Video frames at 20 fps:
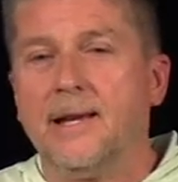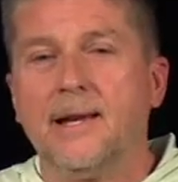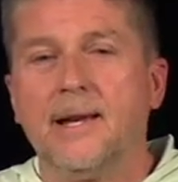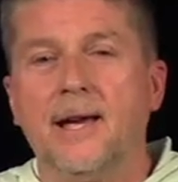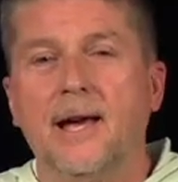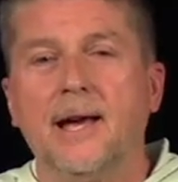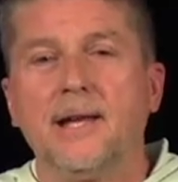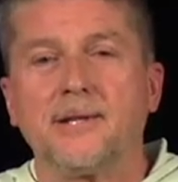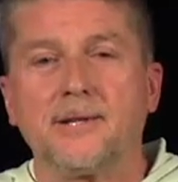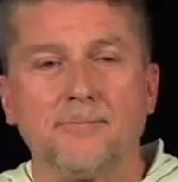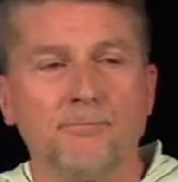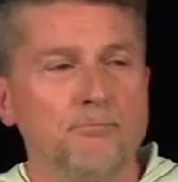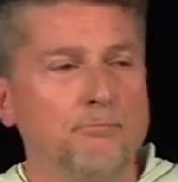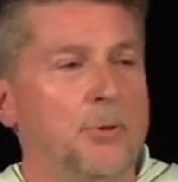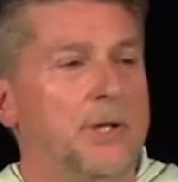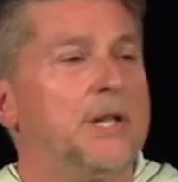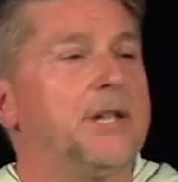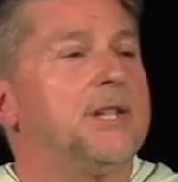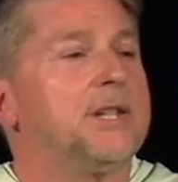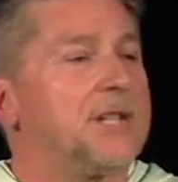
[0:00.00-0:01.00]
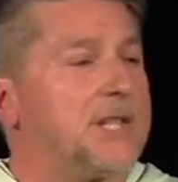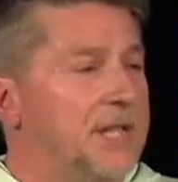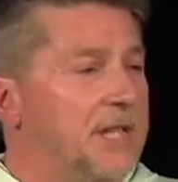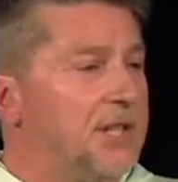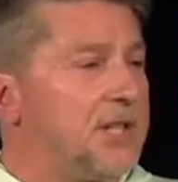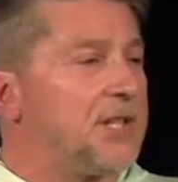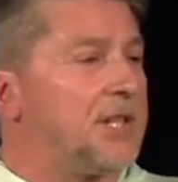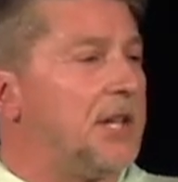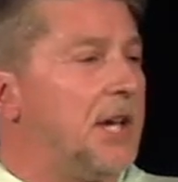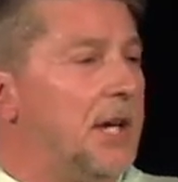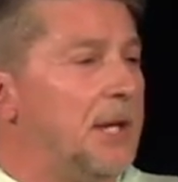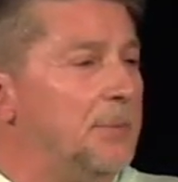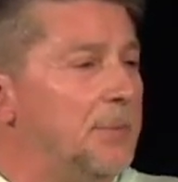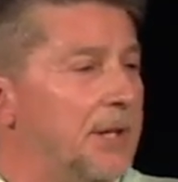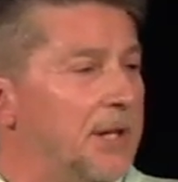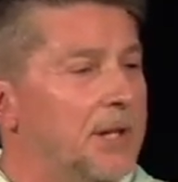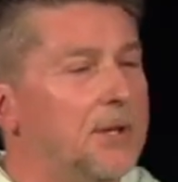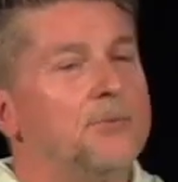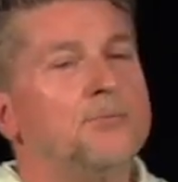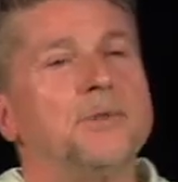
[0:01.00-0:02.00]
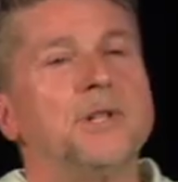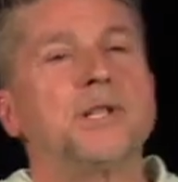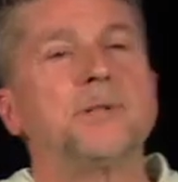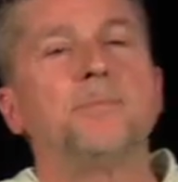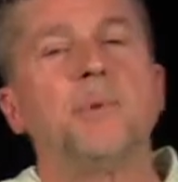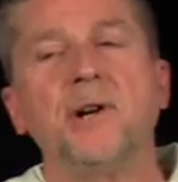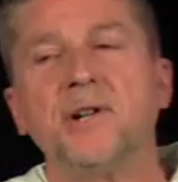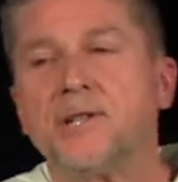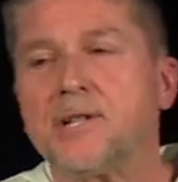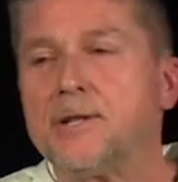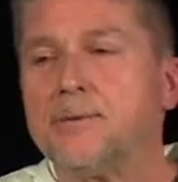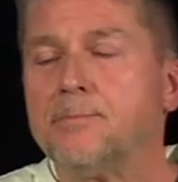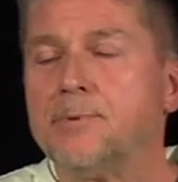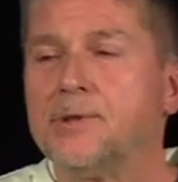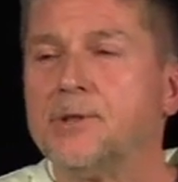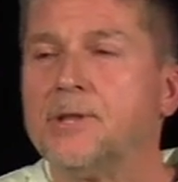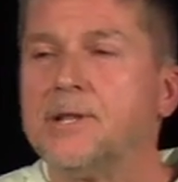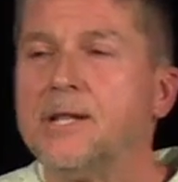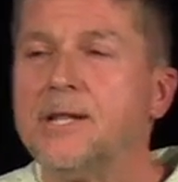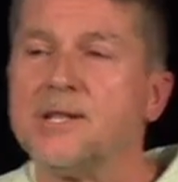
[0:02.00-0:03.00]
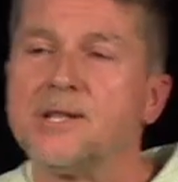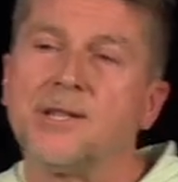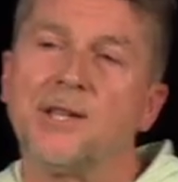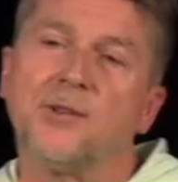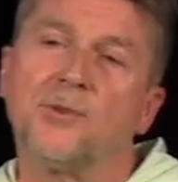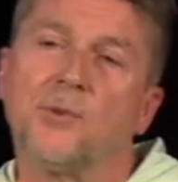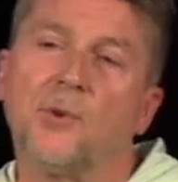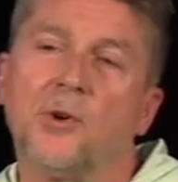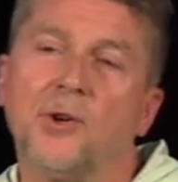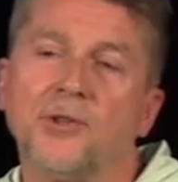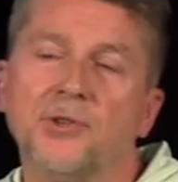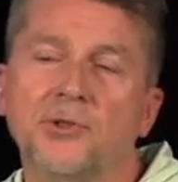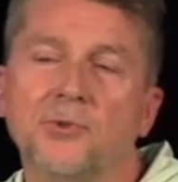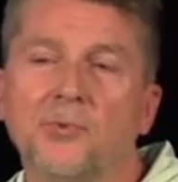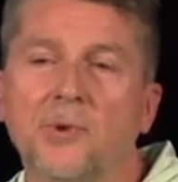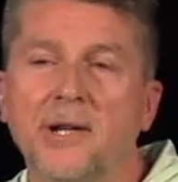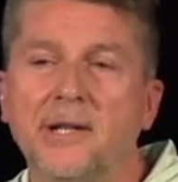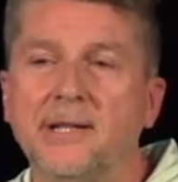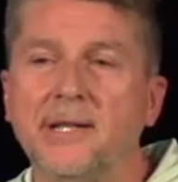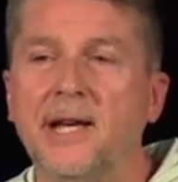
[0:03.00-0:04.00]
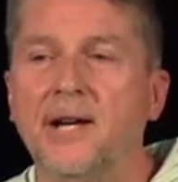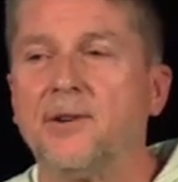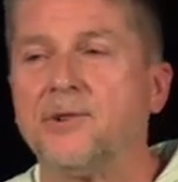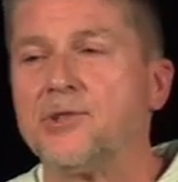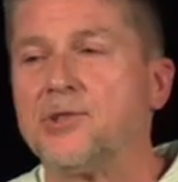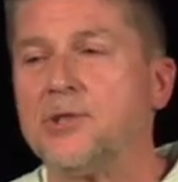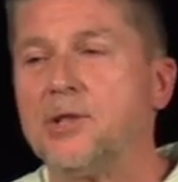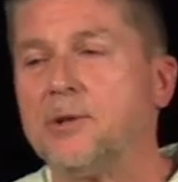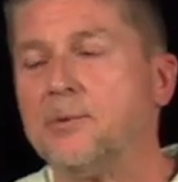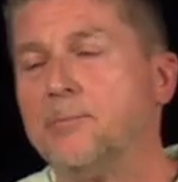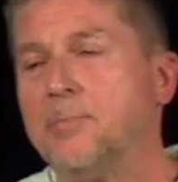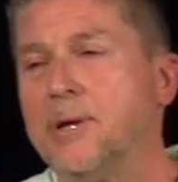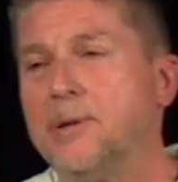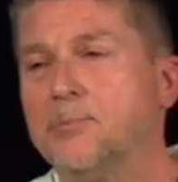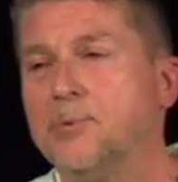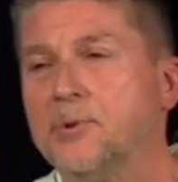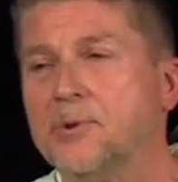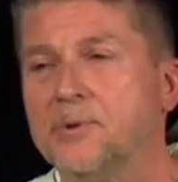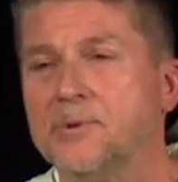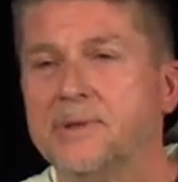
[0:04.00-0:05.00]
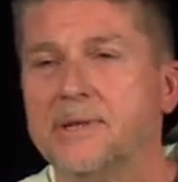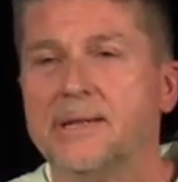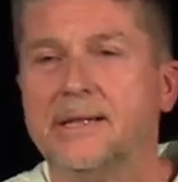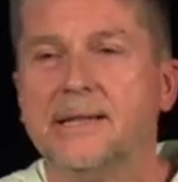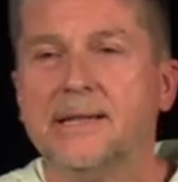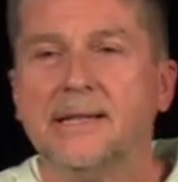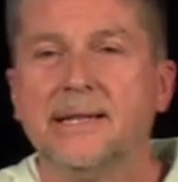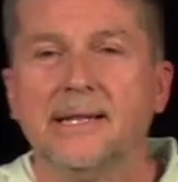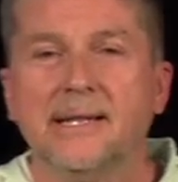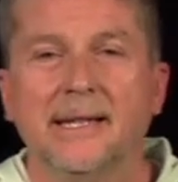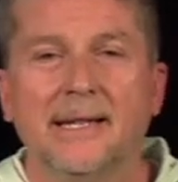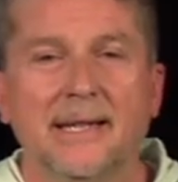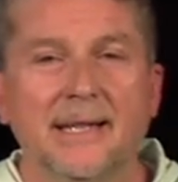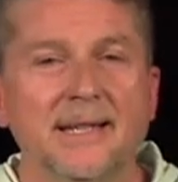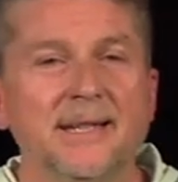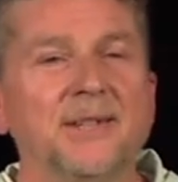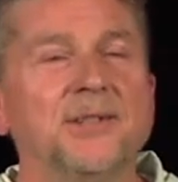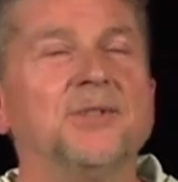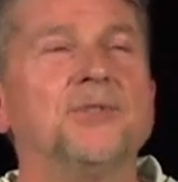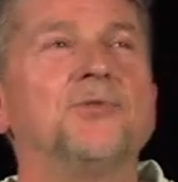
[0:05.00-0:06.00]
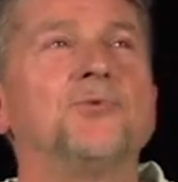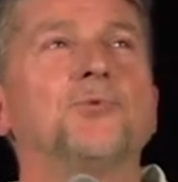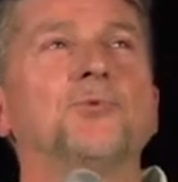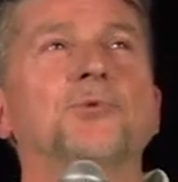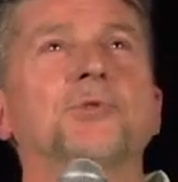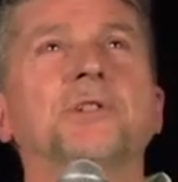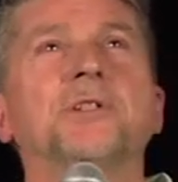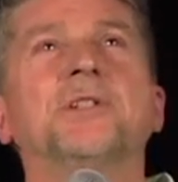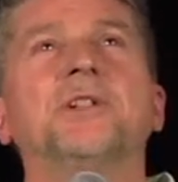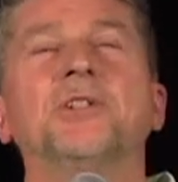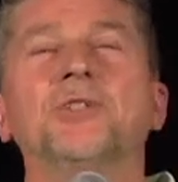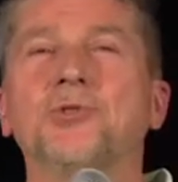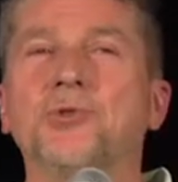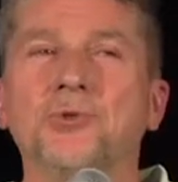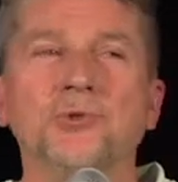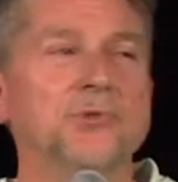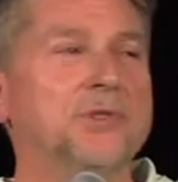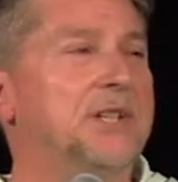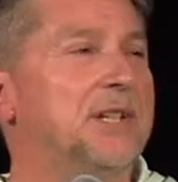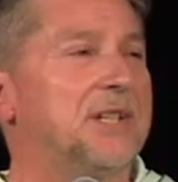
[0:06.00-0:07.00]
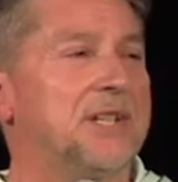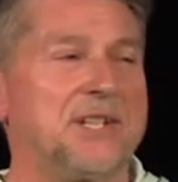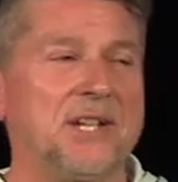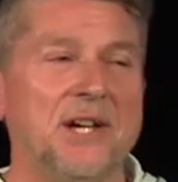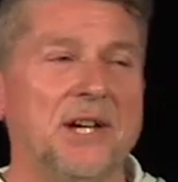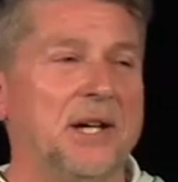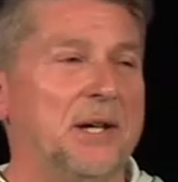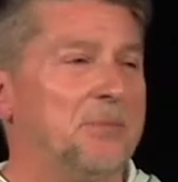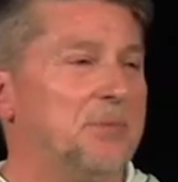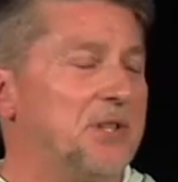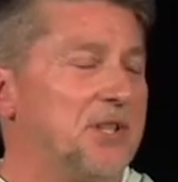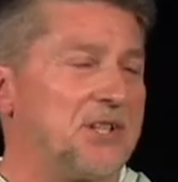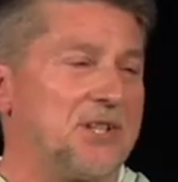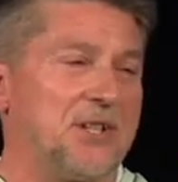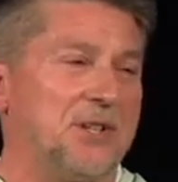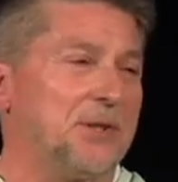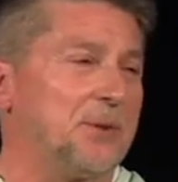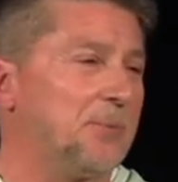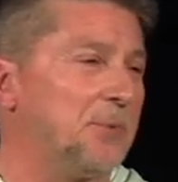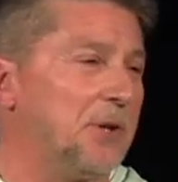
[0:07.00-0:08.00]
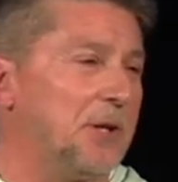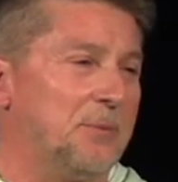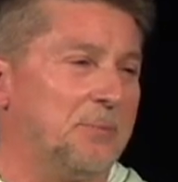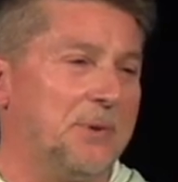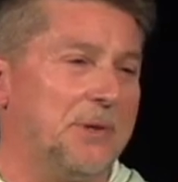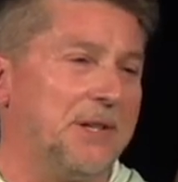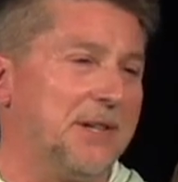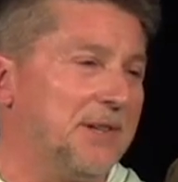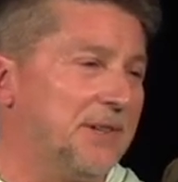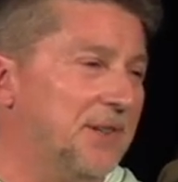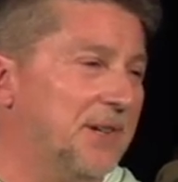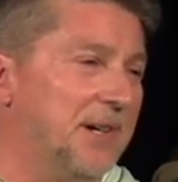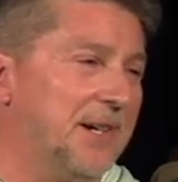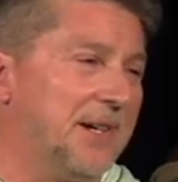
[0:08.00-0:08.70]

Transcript: As big as the assignment and responsibilities that are on you right now as young people, it is really, truly a time to celebrate being alive.